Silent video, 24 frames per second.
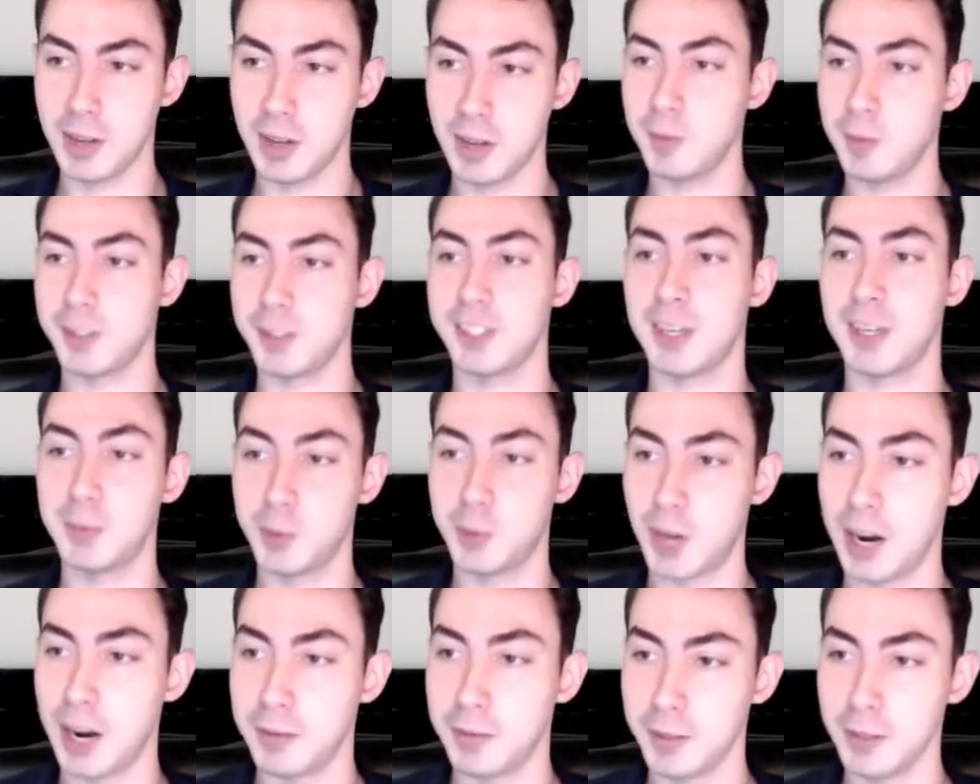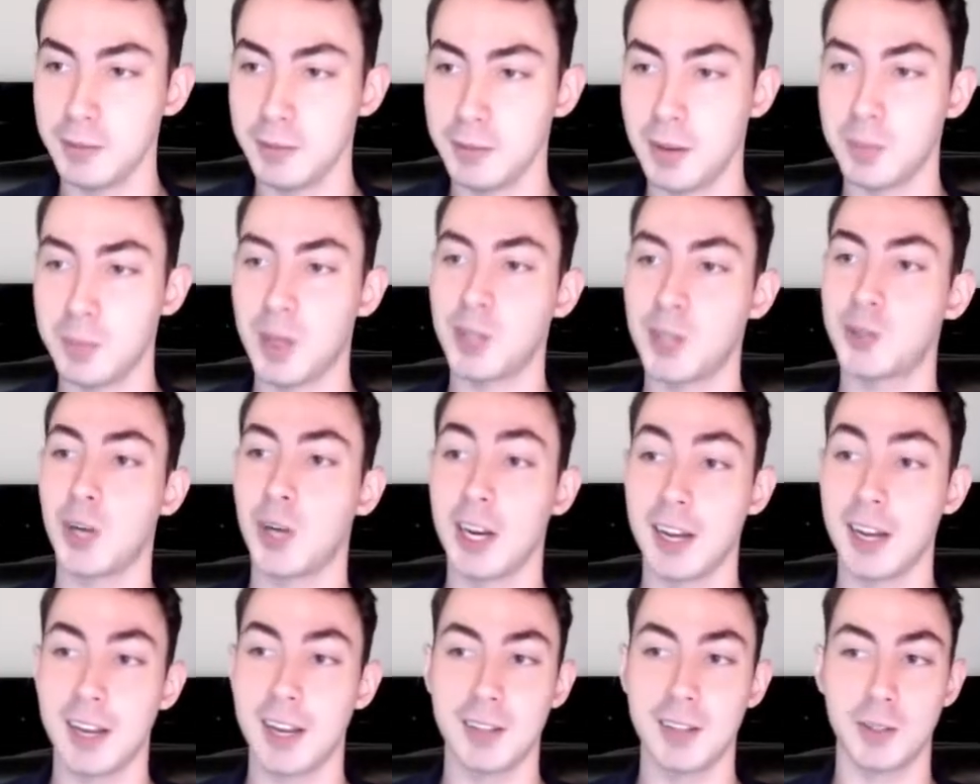obviously I'm driving, I'm not
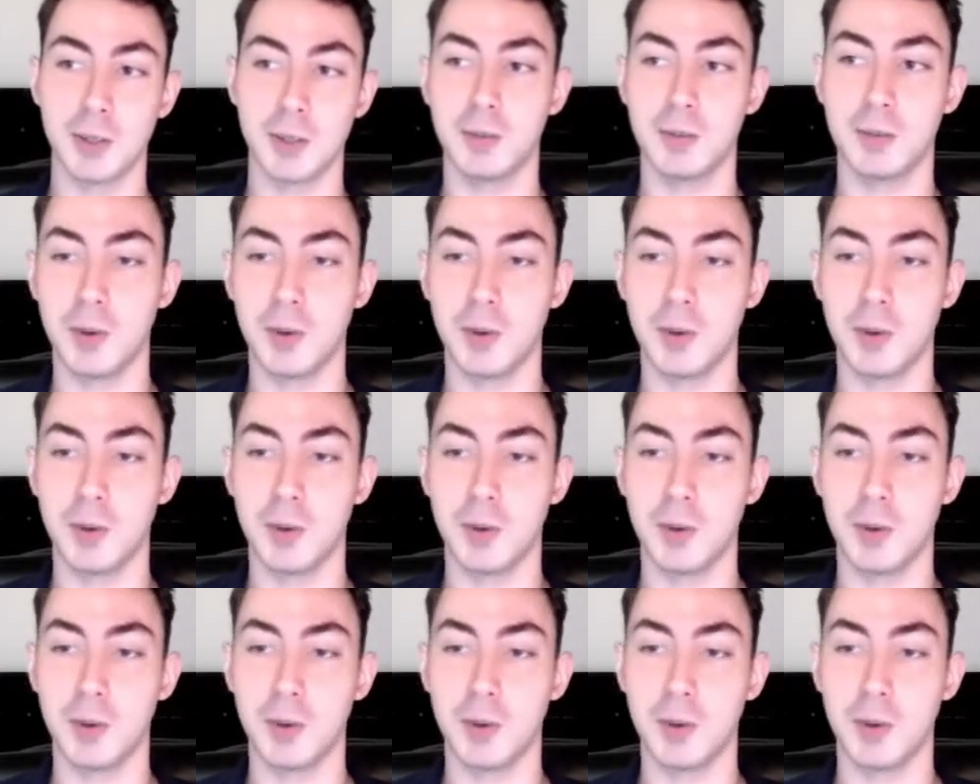trying to answer a